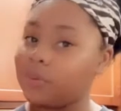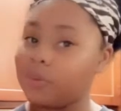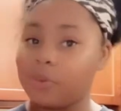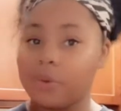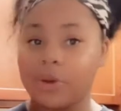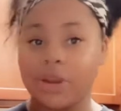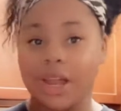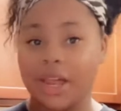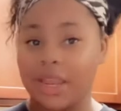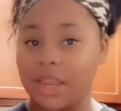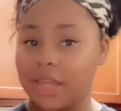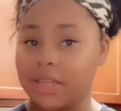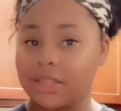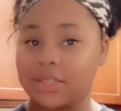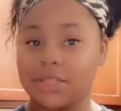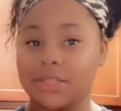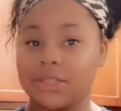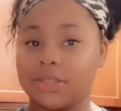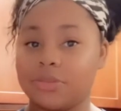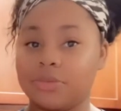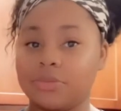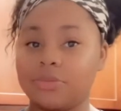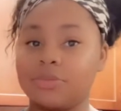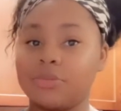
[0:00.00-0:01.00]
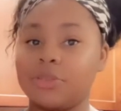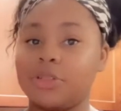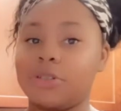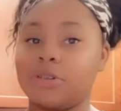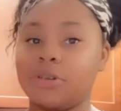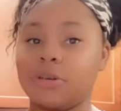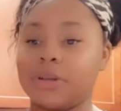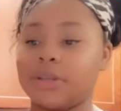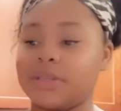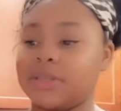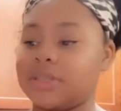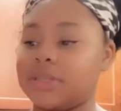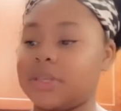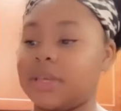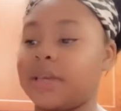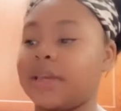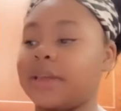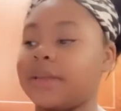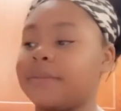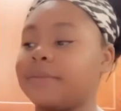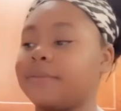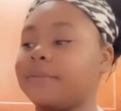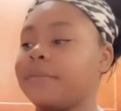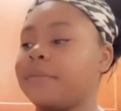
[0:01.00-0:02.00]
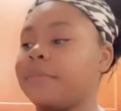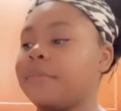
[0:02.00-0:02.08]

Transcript: what I like to do. You know what I'm saying?